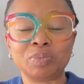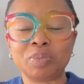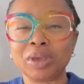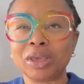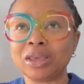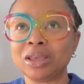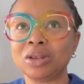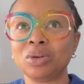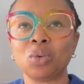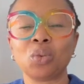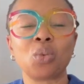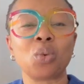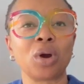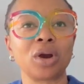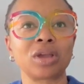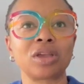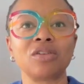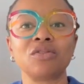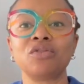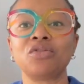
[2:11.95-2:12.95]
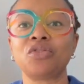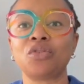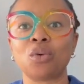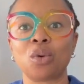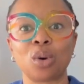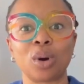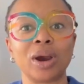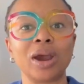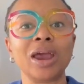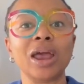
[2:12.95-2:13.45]
been working
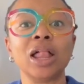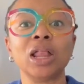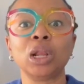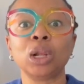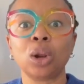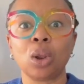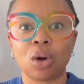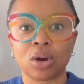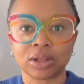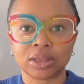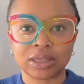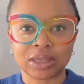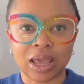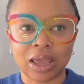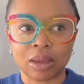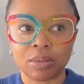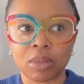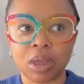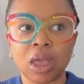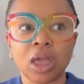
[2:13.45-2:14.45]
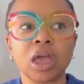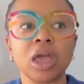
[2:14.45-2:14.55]
for a long time,